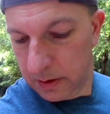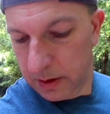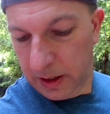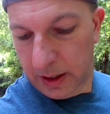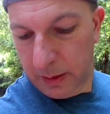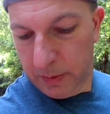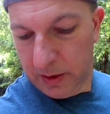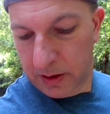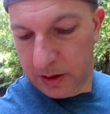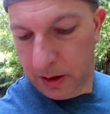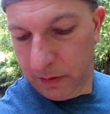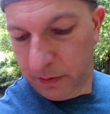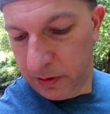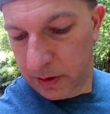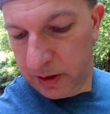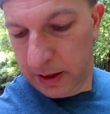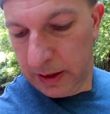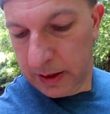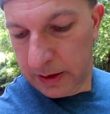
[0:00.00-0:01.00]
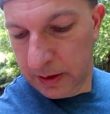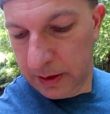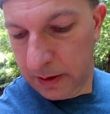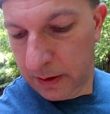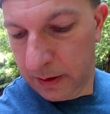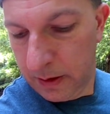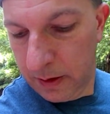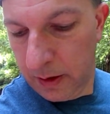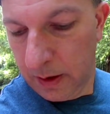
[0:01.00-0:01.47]
checking myself for ticks
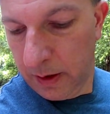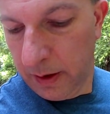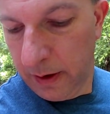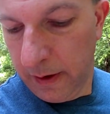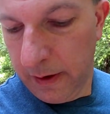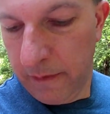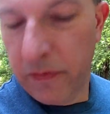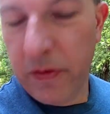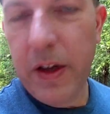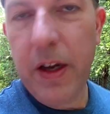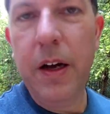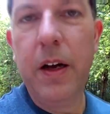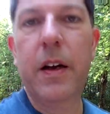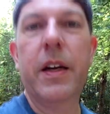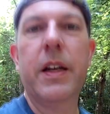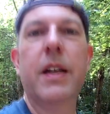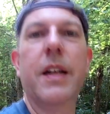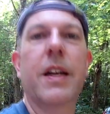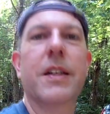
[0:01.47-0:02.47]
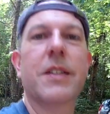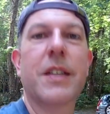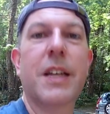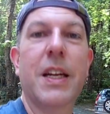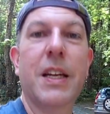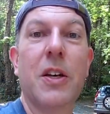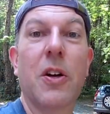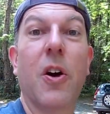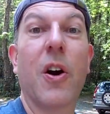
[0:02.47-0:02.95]
here. It doesn't
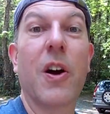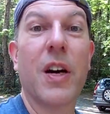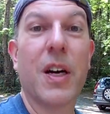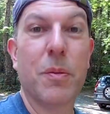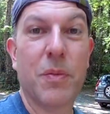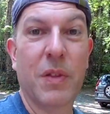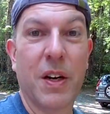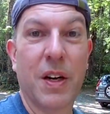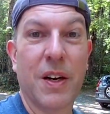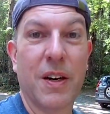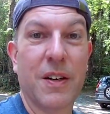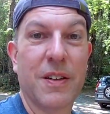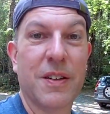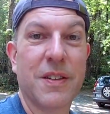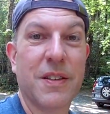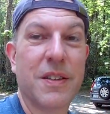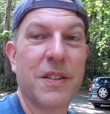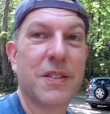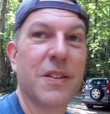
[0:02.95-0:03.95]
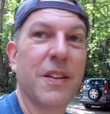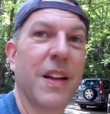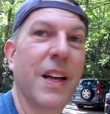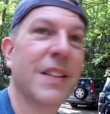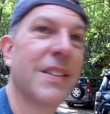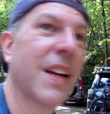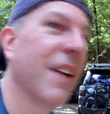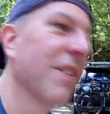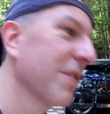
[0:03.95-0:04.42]
get dark up there, so
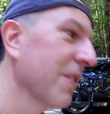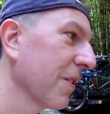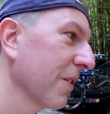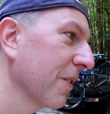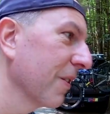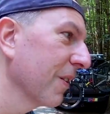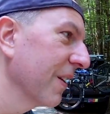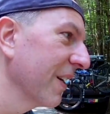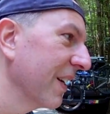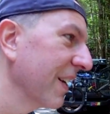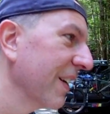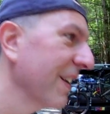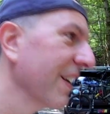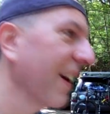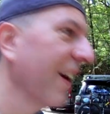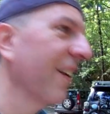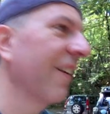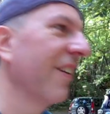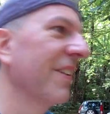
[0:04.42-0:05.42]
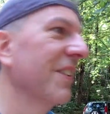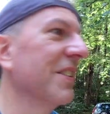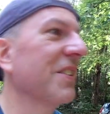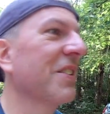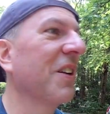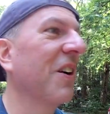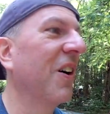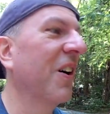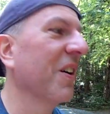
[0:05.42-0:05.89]
that's absolutely, I don't know, it's
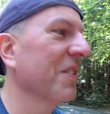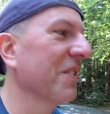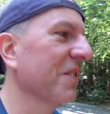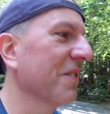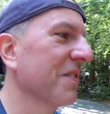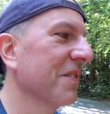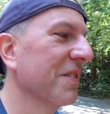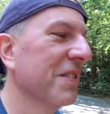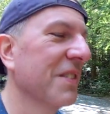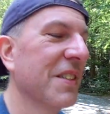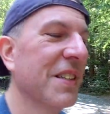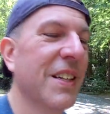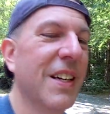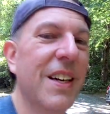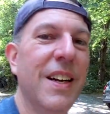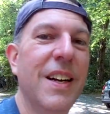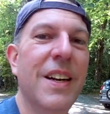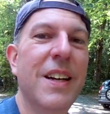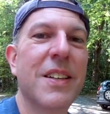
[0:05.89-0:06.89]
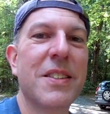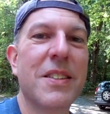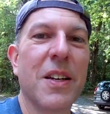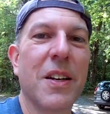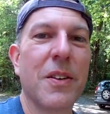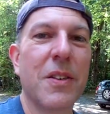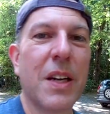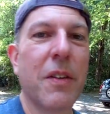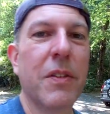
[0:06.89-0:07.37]
just awesome.
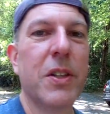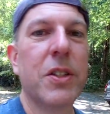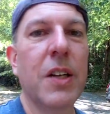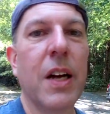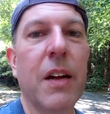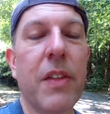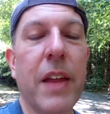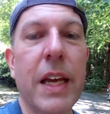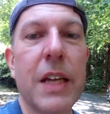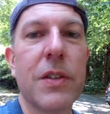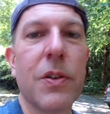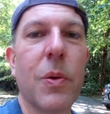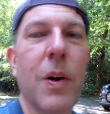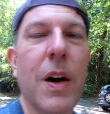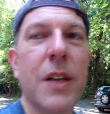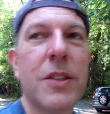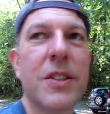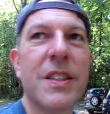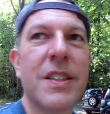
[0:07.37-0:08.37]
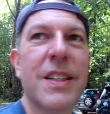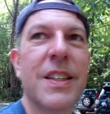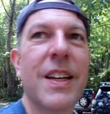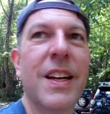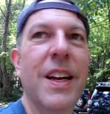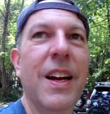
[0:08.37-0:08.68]
So give it a shot. Thanks for watching.